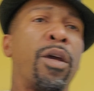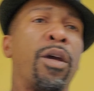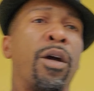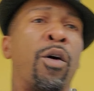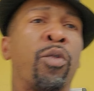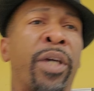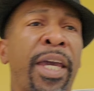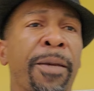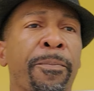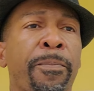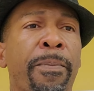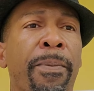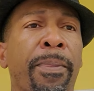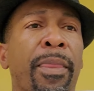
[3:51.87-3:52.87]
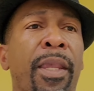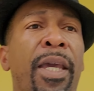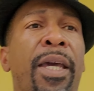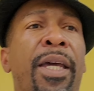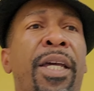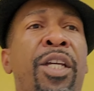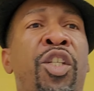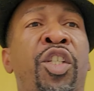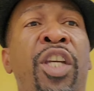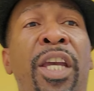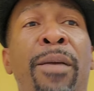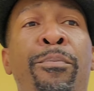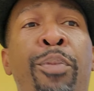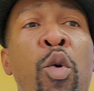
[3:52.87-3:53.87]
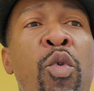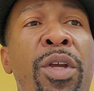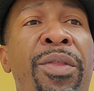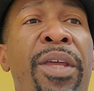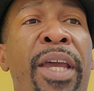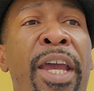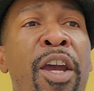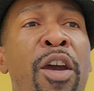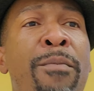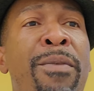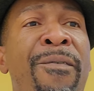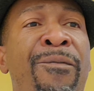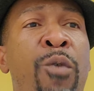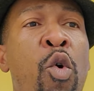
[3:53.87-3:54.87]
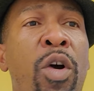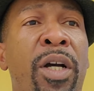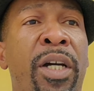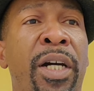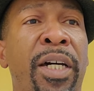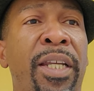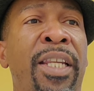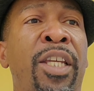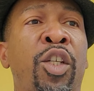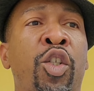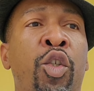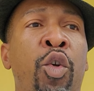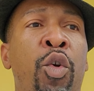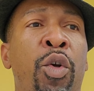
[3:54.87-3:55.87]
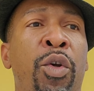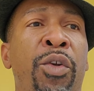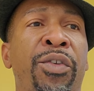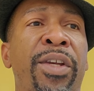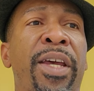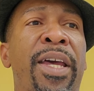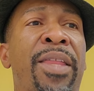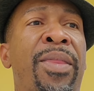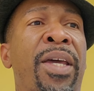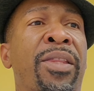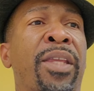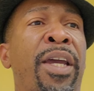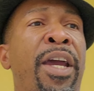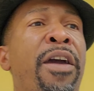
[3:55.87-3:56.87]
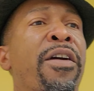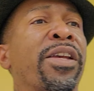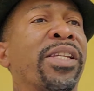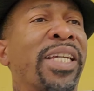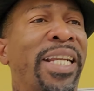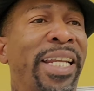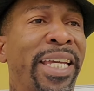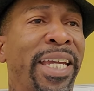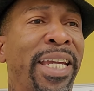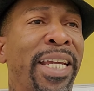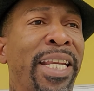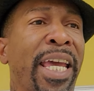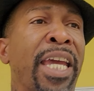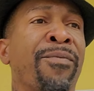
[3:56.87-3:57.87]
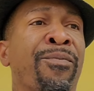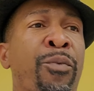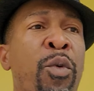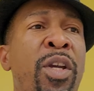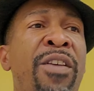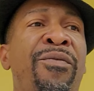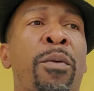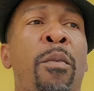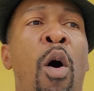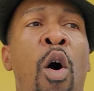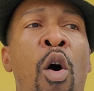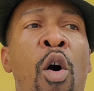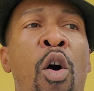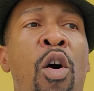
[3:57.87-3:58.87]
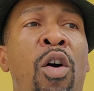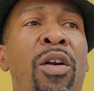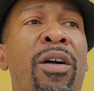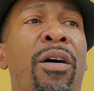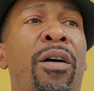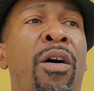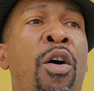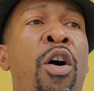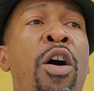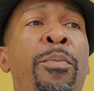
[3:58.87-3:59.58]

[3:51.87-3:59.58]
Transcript: Okay. Shampooing the hair before cutting ensures that the hair is clean and free from all